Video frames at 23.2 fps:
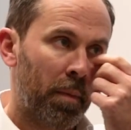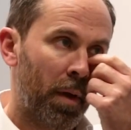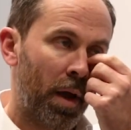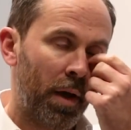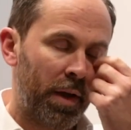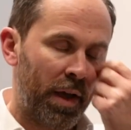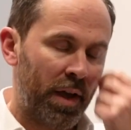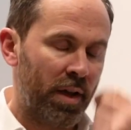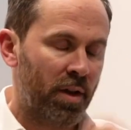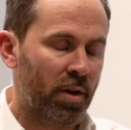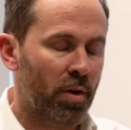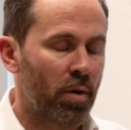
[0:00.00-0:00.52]
Yeah.
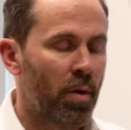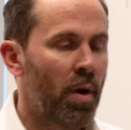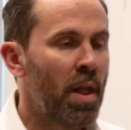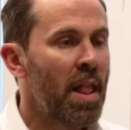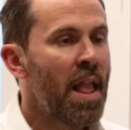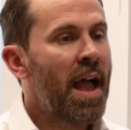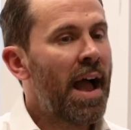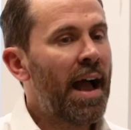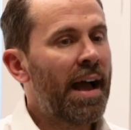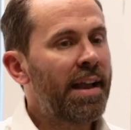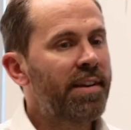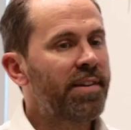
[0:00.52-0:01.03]
Okay, cool.
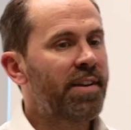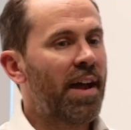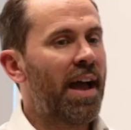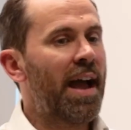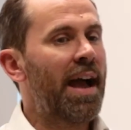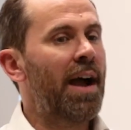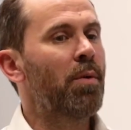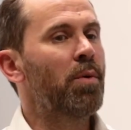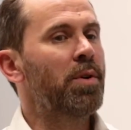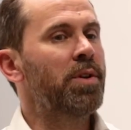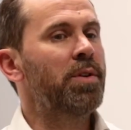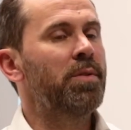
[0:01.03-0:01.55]
And
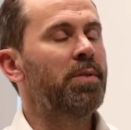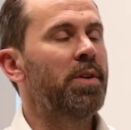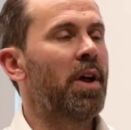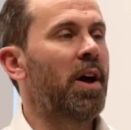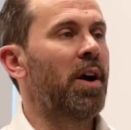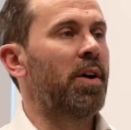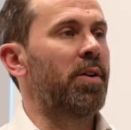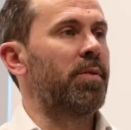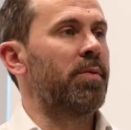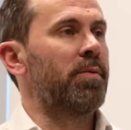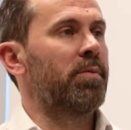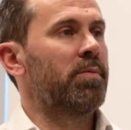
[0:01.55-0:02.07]
how will you
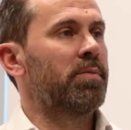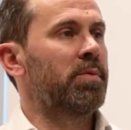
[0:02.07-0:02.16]
know?